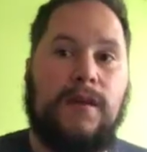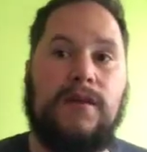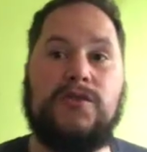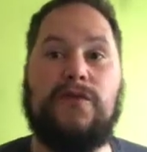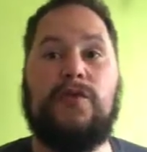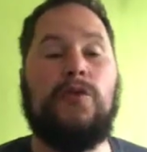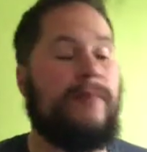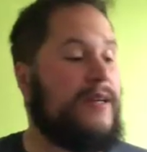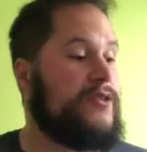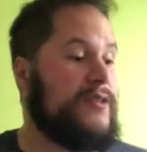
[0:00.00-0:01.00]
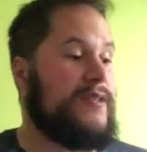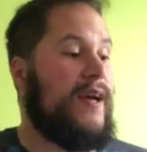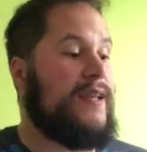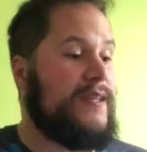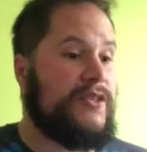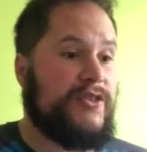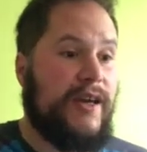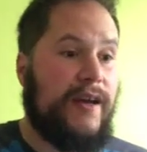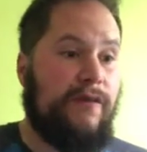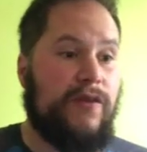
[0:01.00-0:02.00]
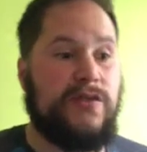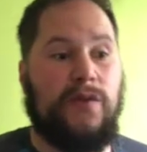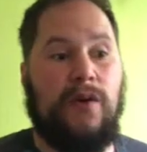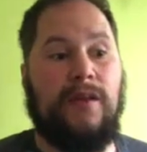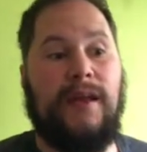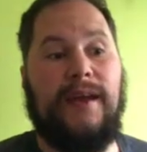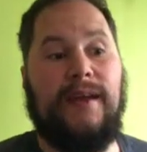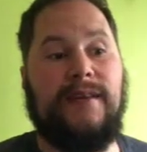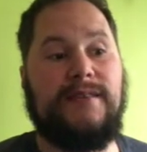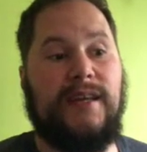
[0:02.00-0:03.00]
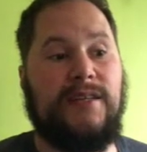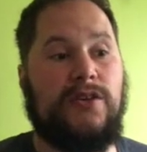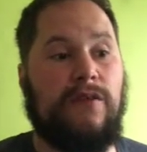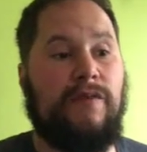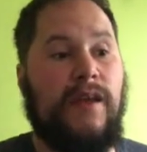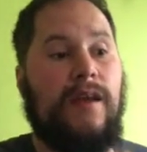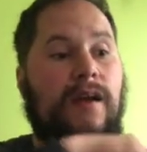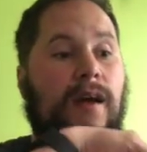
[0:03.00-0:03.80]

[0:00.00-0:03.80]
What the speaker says: So a few metrics that I like to check, first of all, is HRV.